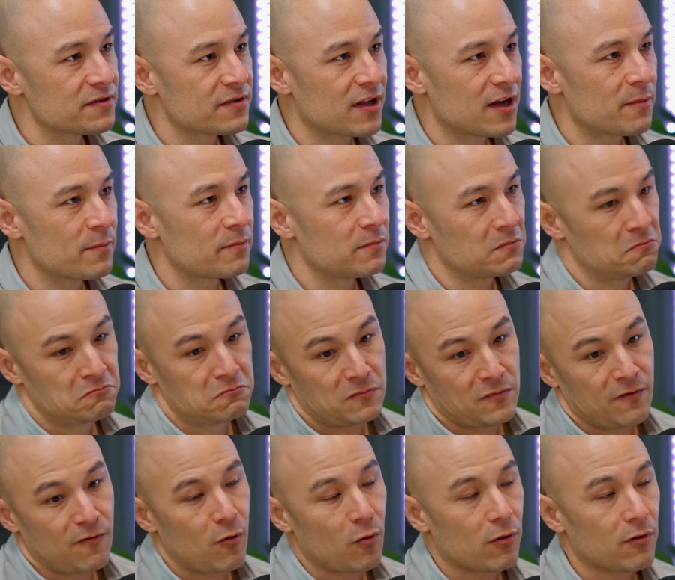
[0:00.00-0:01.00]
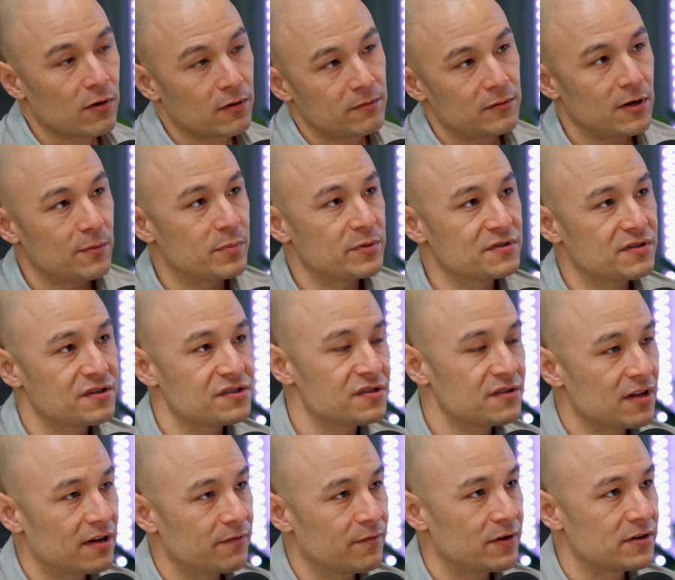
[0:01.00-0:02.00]
them for a
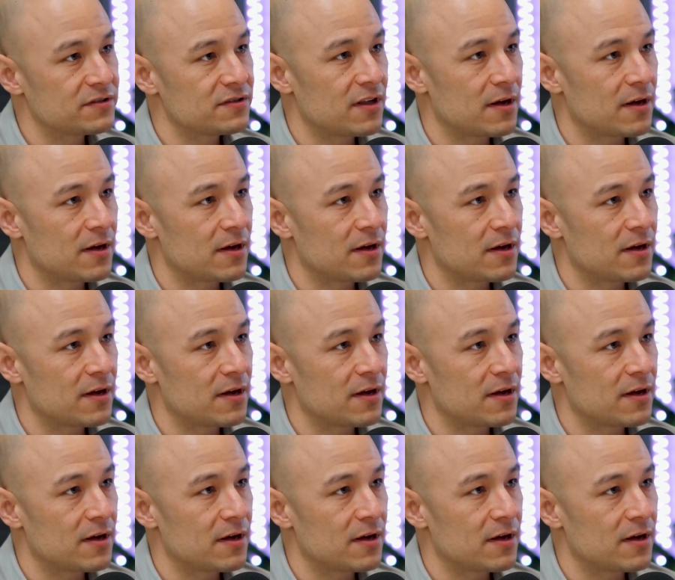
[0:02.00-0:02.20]
position that fits